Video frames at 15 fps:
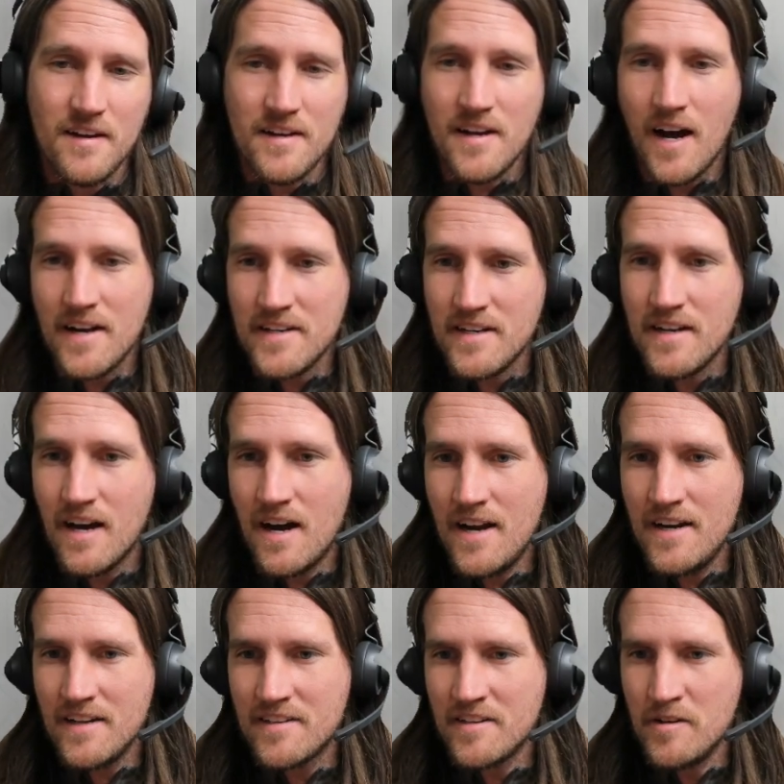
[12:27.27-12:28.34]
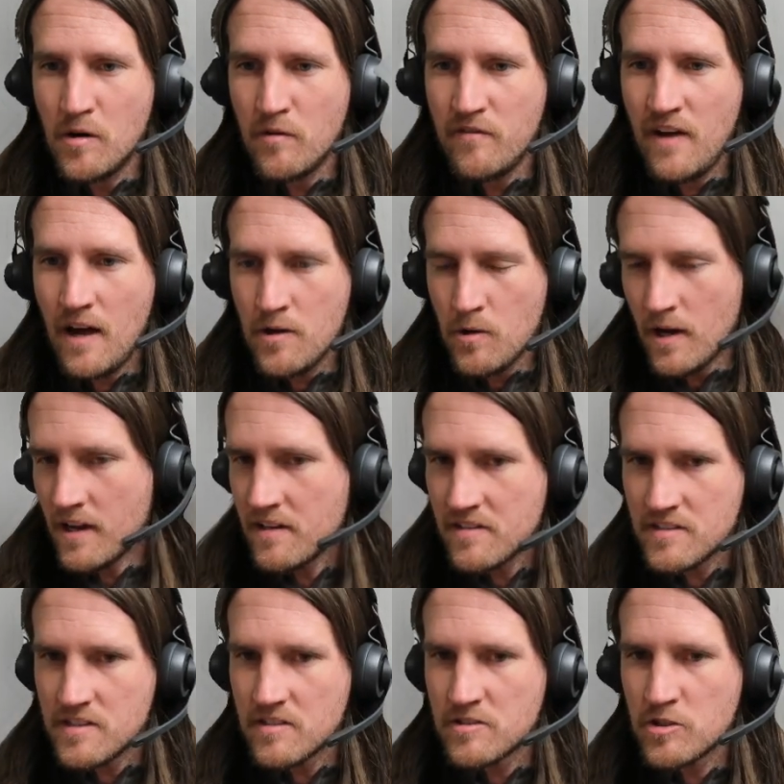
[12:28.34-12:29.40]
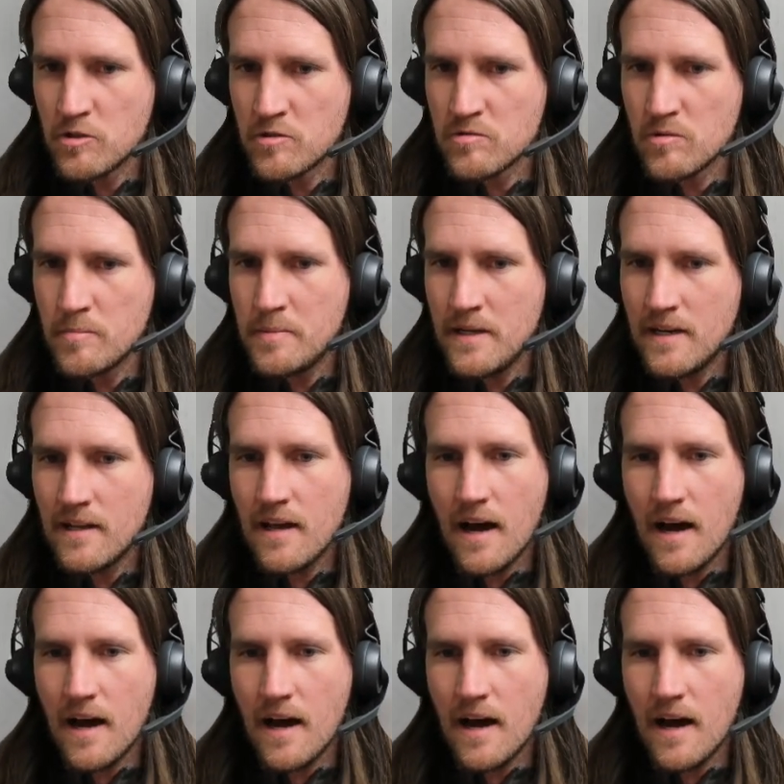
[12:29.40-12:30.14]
9 to 9, it's null value. I guess it just chose to repeat it.